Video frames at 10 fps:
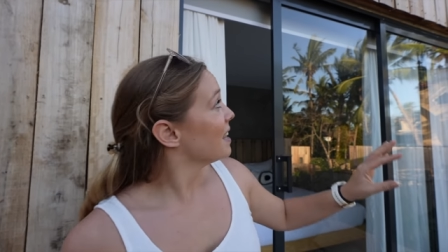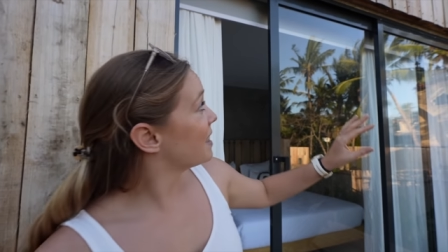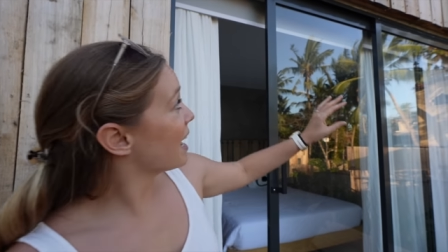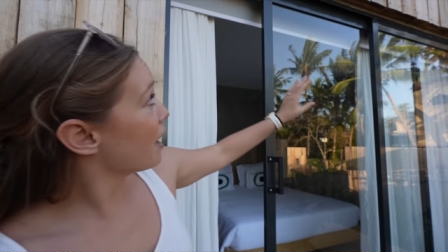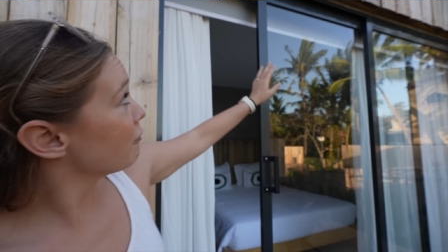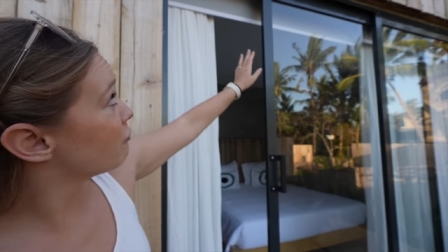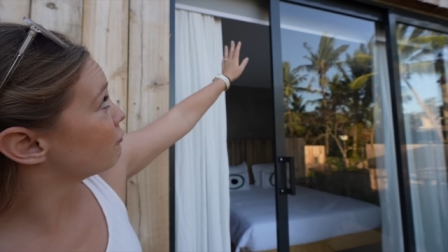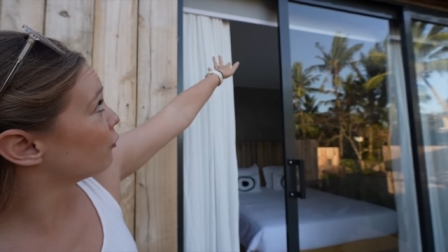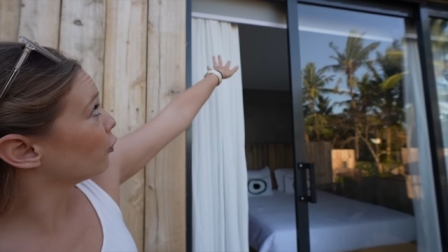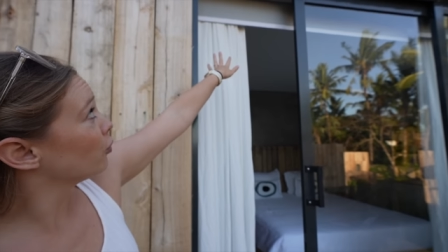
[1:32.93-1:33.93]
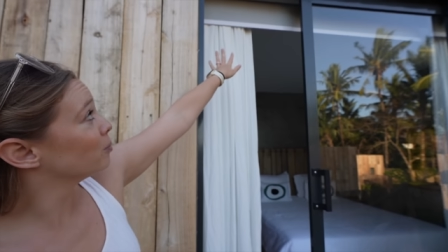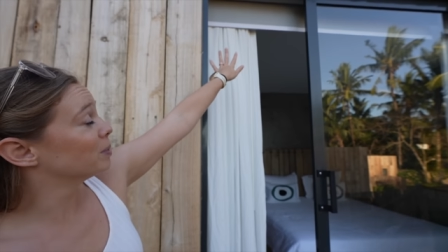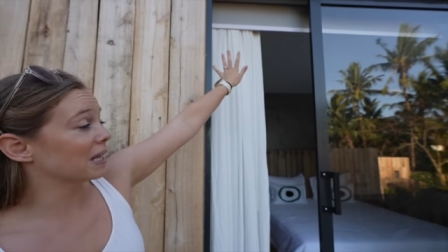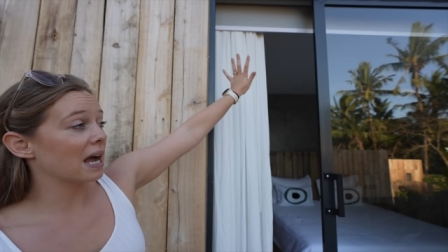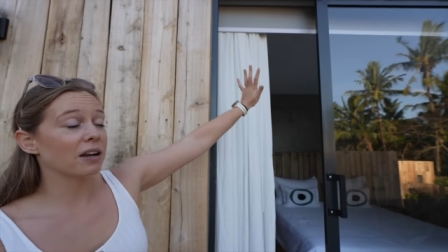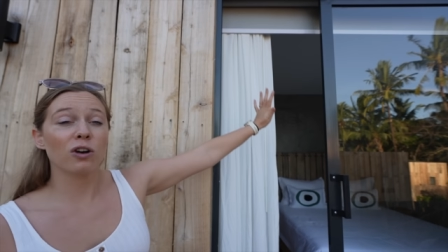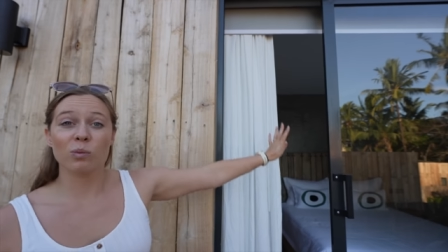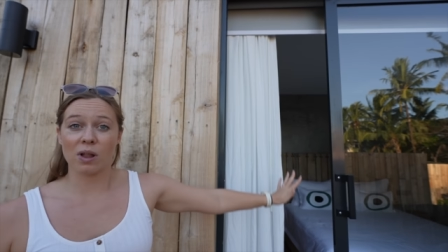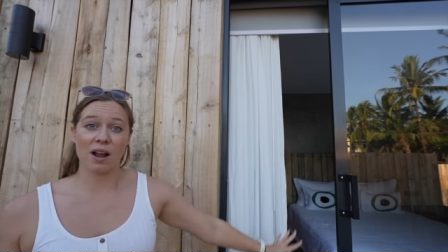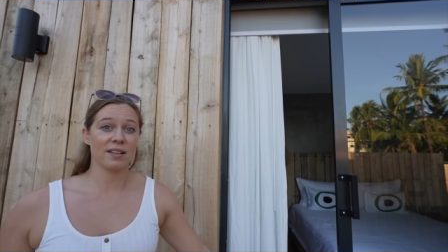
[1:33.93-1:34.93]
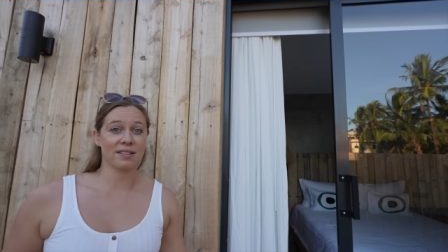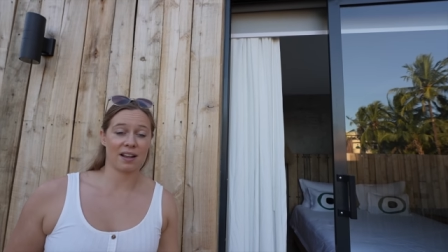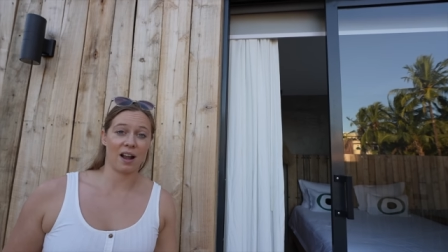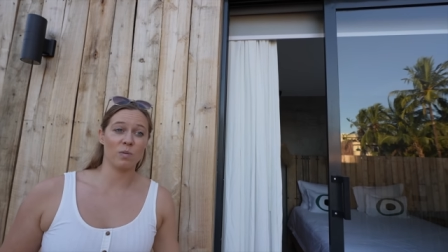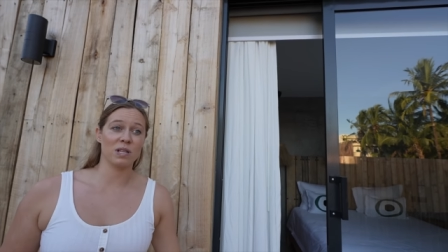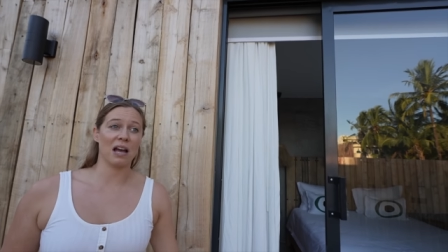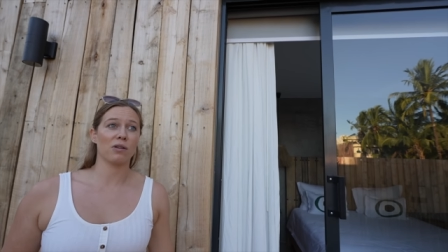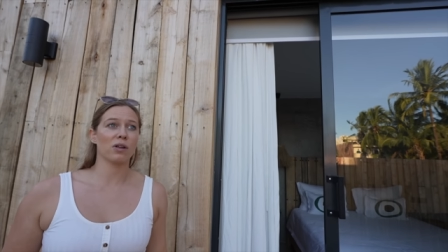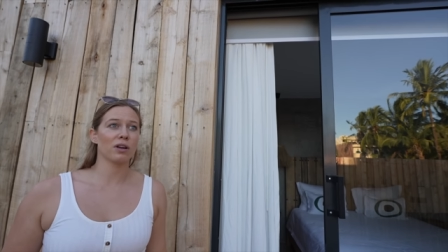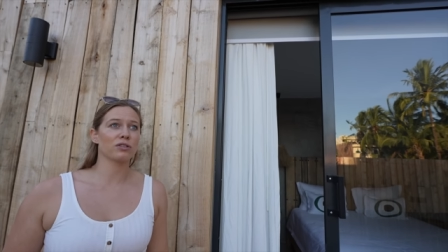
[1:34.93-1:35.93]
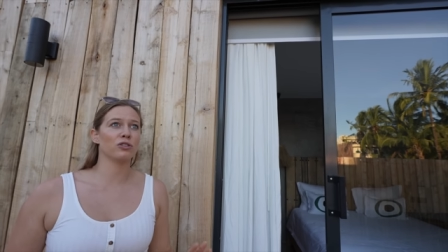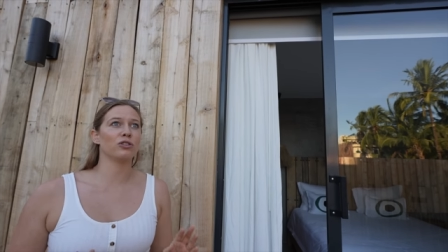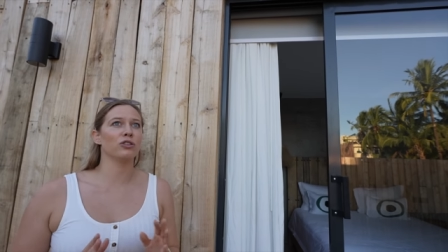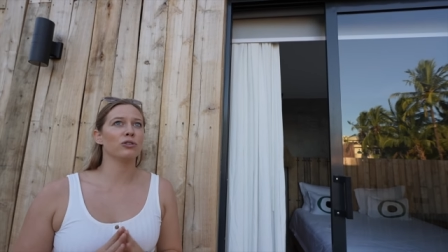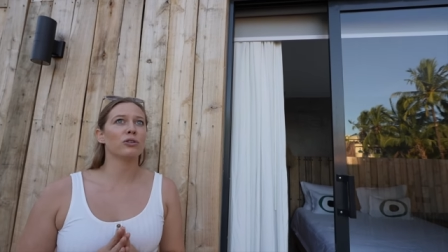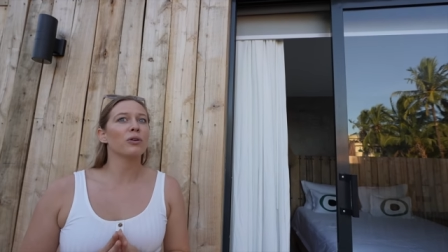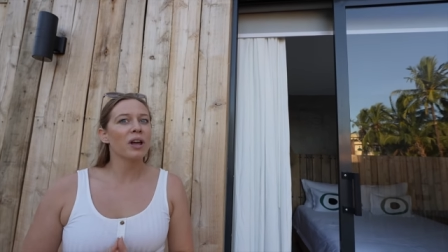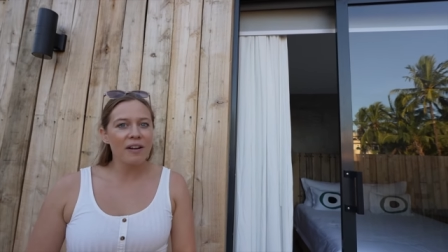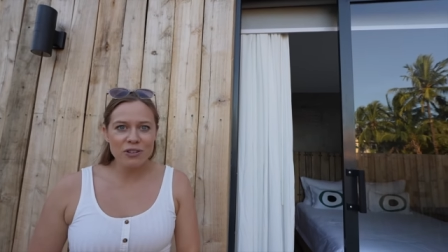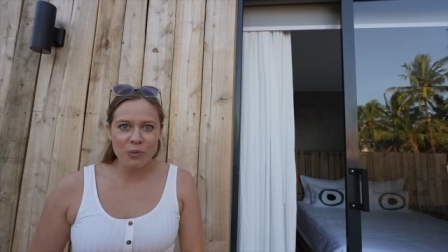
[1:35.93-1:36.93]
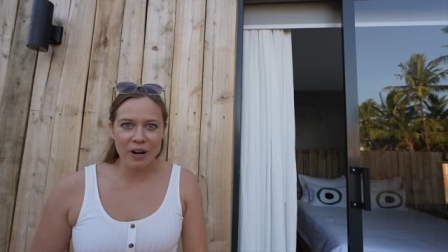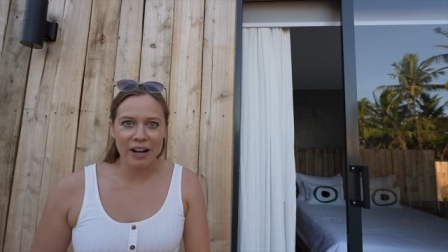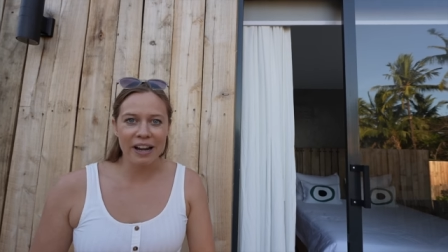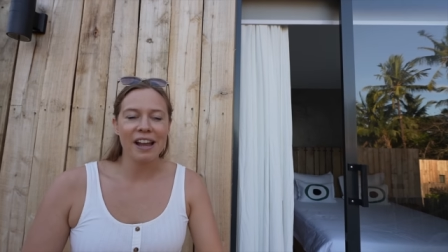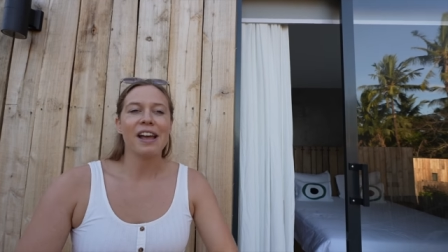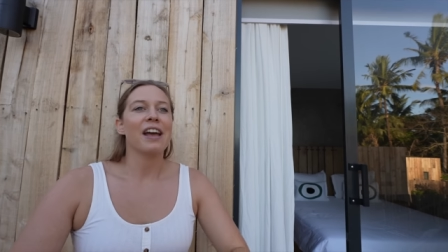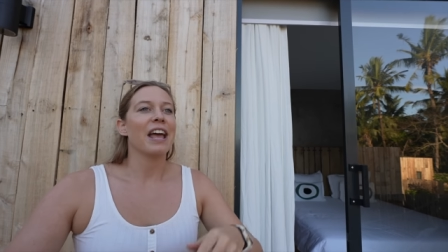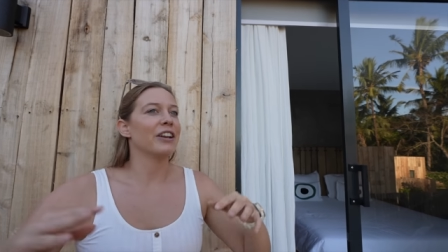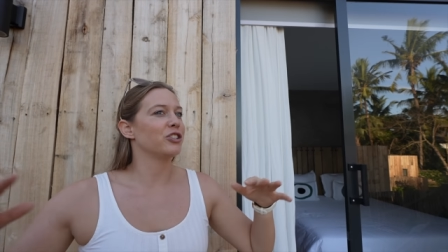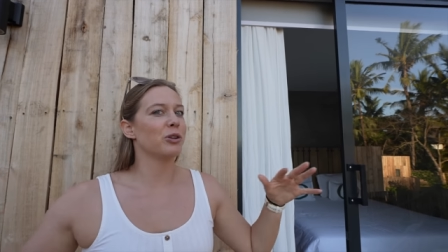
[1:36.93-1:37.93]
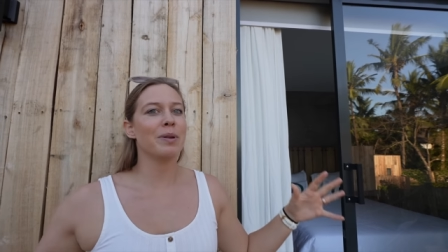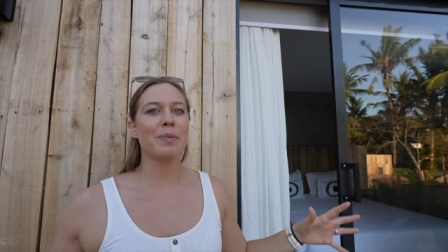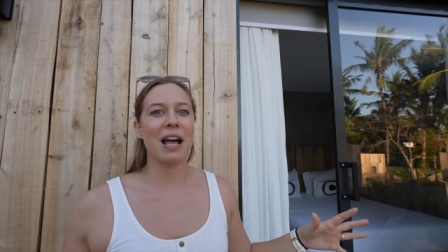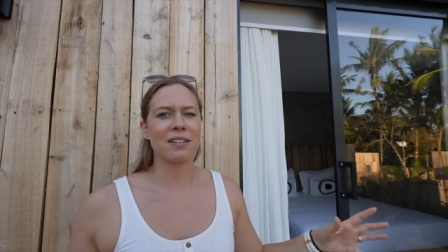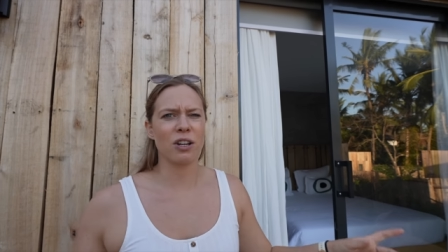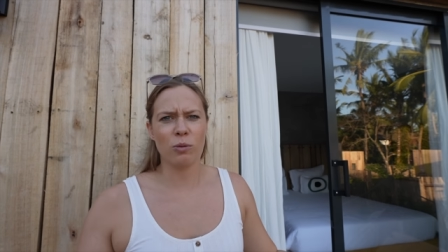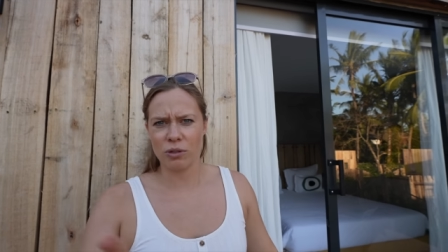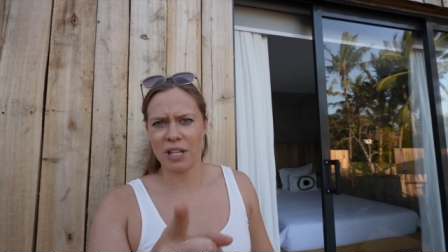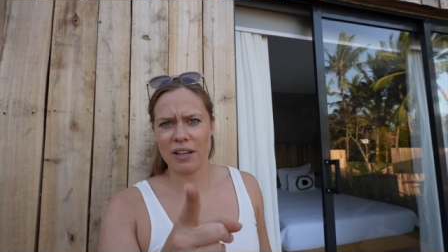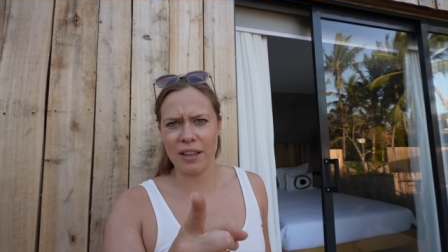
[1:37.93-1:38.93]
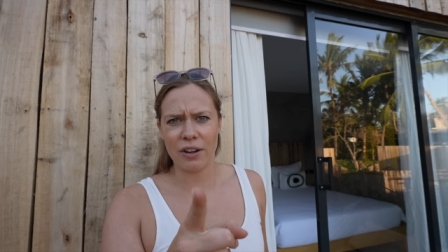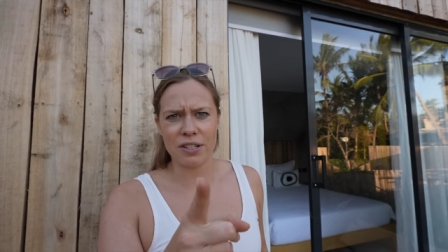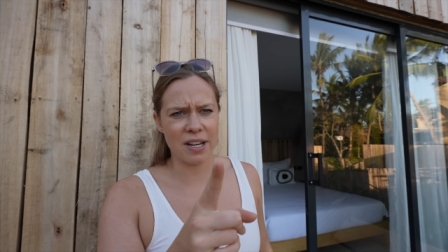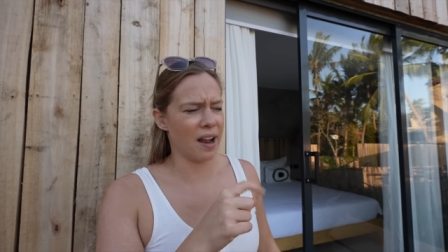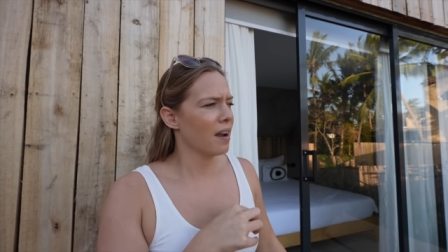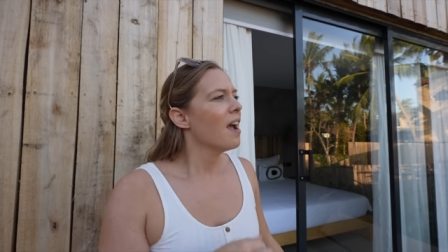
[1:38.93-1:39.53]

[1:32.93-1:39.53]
They have full blackout blinds that come down, so you don't have to worry. It should be blacked out, we'll tell you later tonight.